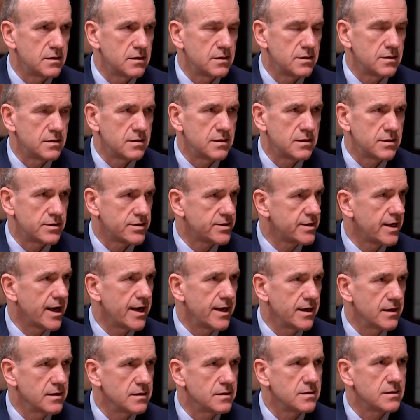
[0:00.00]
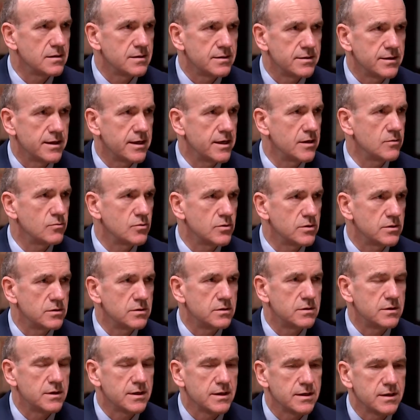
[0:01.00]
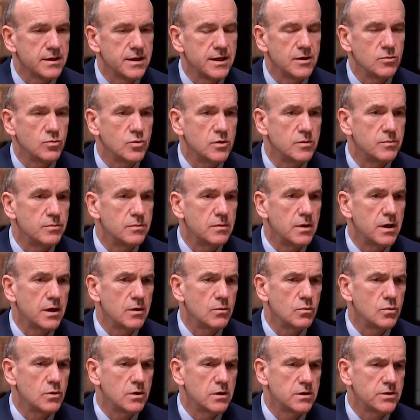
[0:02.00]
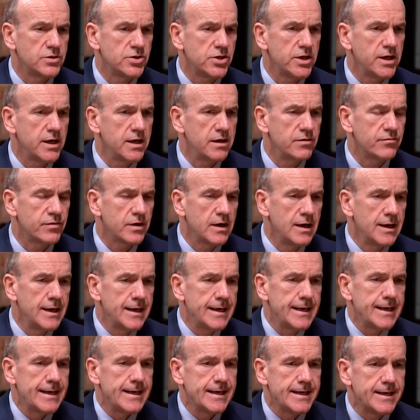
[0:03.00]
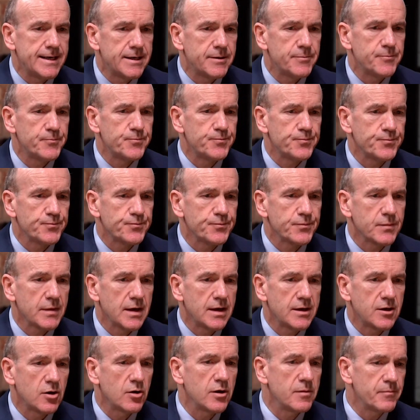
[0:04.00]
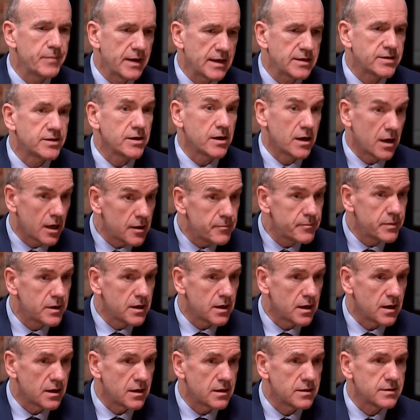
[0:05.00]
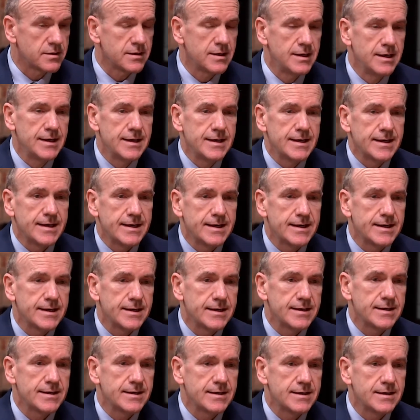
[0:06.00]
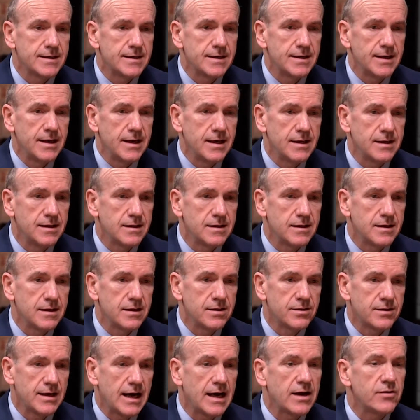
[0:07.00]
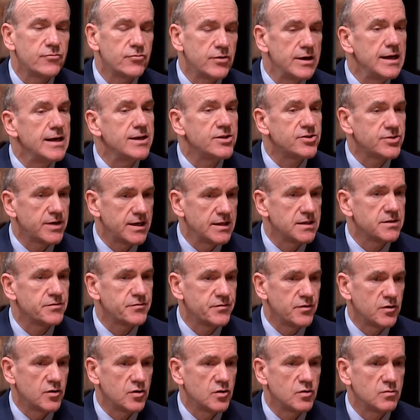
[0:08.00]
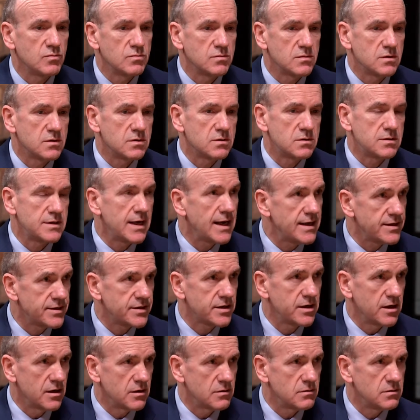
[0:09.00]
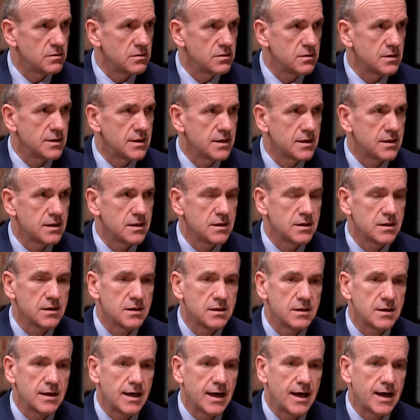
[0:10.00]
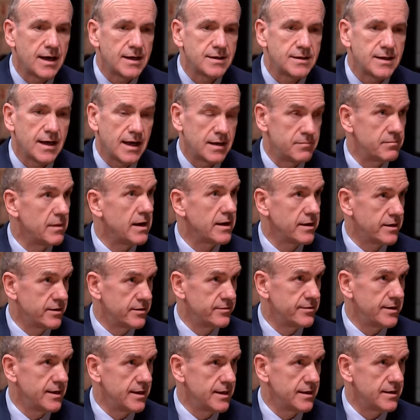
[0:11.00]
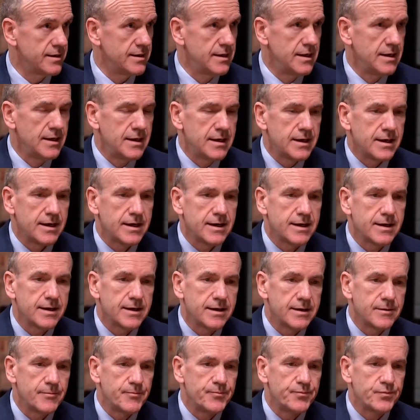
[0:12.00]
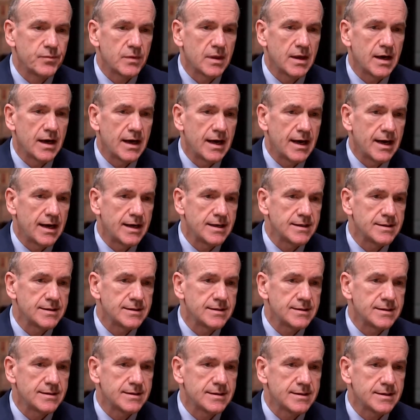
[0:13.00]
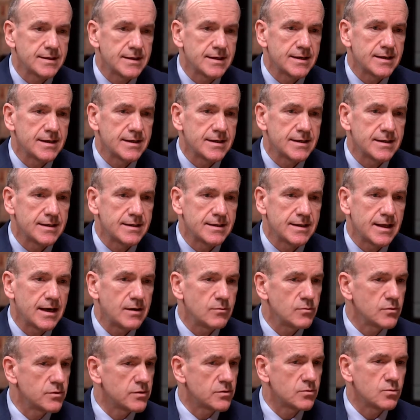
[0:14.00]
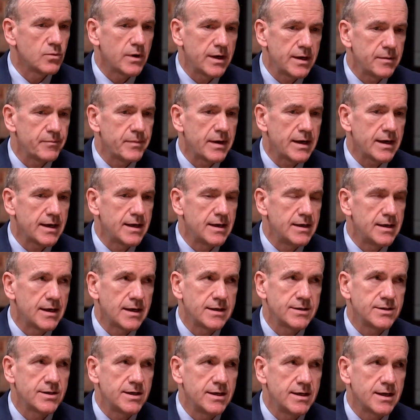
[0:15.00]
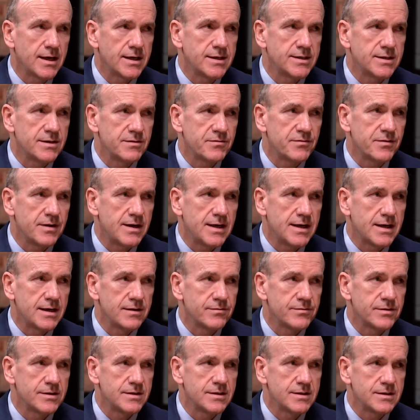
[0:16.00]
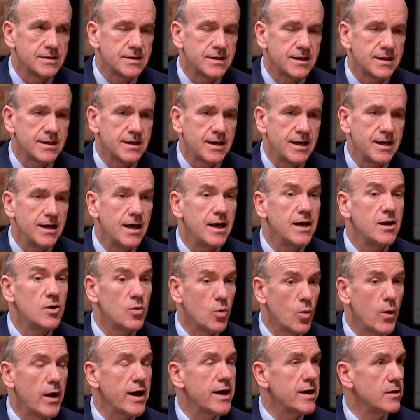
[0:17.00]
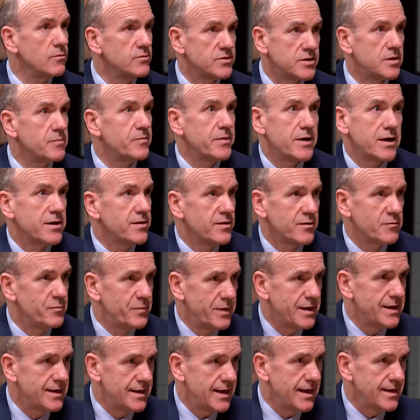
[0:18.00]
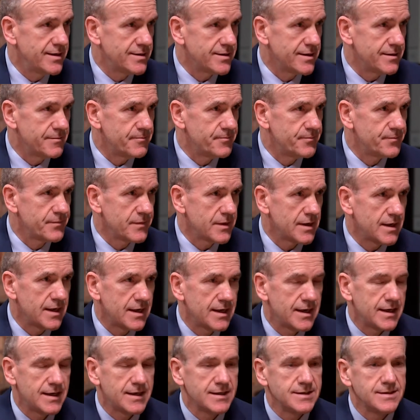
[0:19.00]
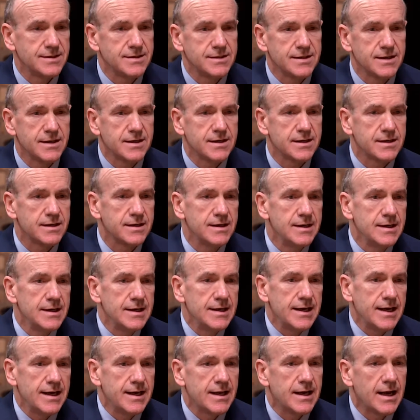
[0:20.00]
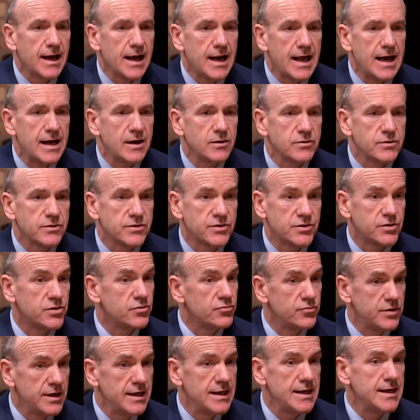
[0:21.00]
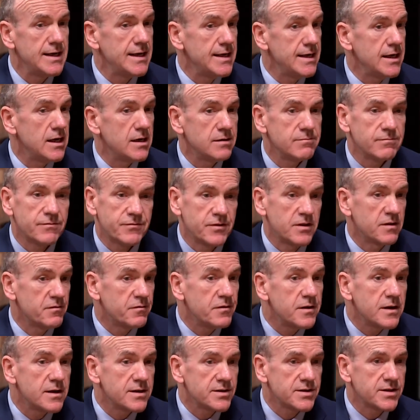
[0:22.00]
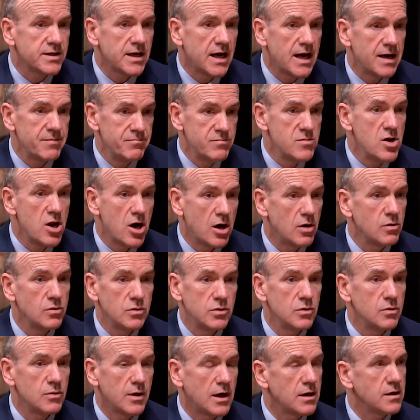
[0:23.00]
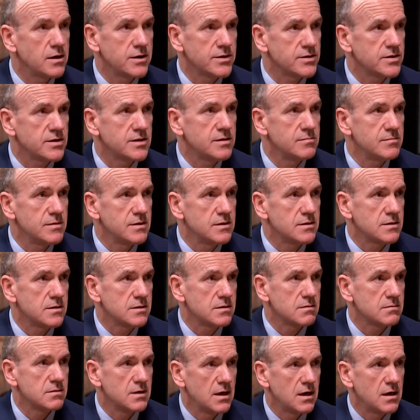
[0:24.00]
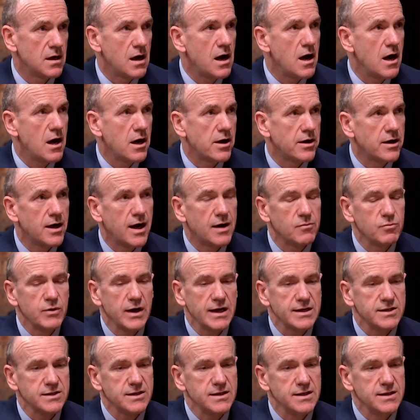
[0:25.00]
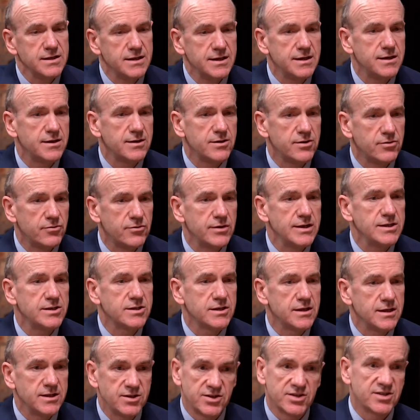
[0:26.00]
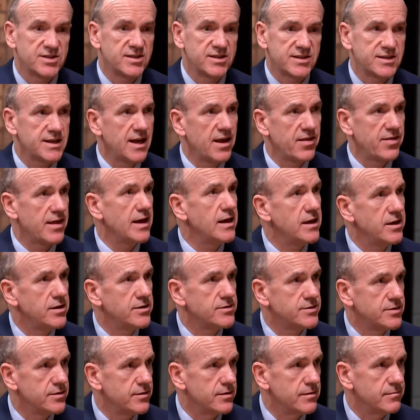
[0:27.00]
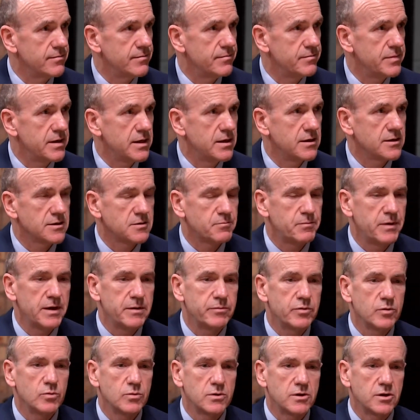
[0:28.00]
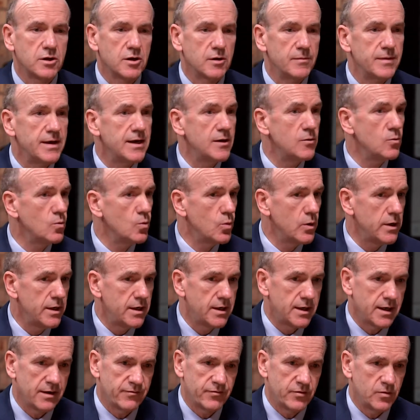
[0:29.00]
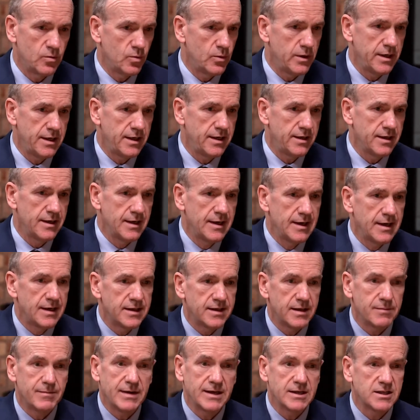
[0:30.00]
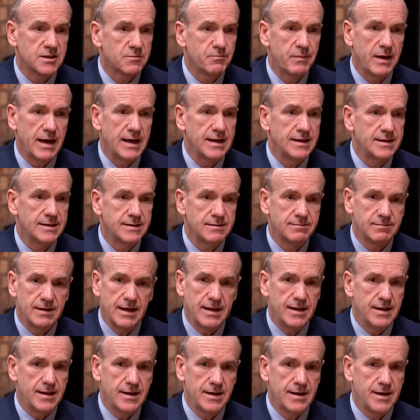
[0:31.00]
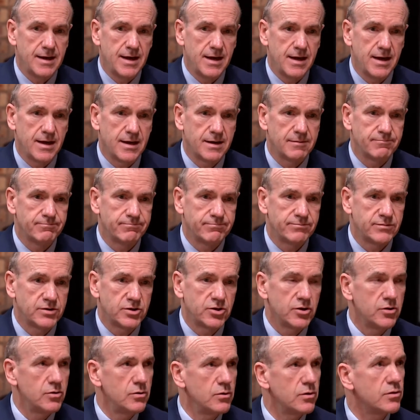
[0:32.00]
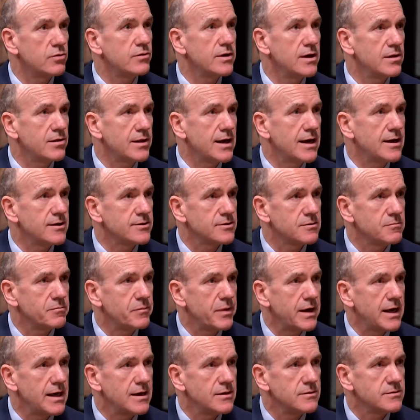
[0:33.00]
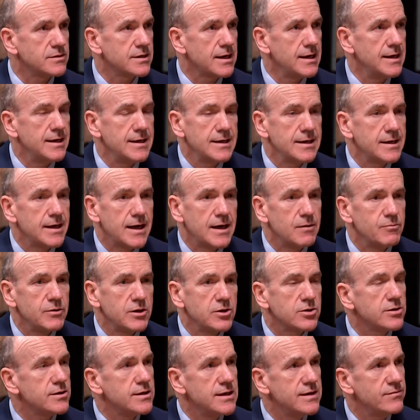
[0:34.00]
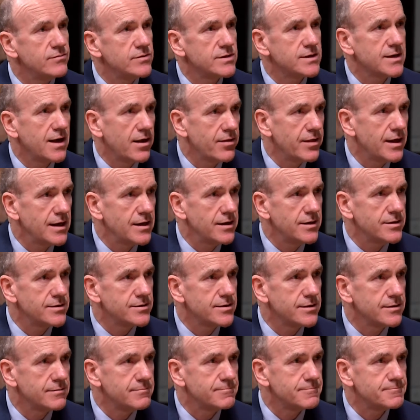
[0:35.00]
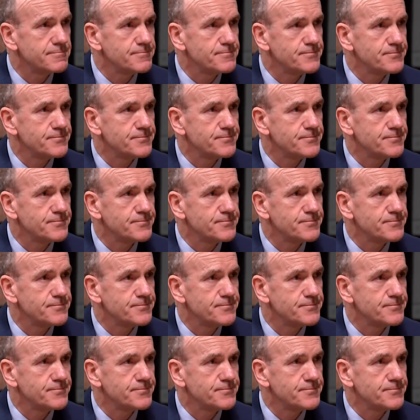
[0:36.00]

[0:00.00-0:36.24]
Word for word: the, the scale that it would, uh, it would, it would achieve. Um, Going back to Clubcard, uh, that really transformed Tesco uh, and, and my career. Mm. Um, and uh, that was way back in nineteen ninety-five. And uh, in a way, it was the birth of big data. And uh, it allowed us to really, for the first time, know who our customers are. And we actually did it originally just to say thank you to them, because people would come in week after week. They might spend in the year two, three thousand pounds, mm. and we couldn't even say thank you to them. And,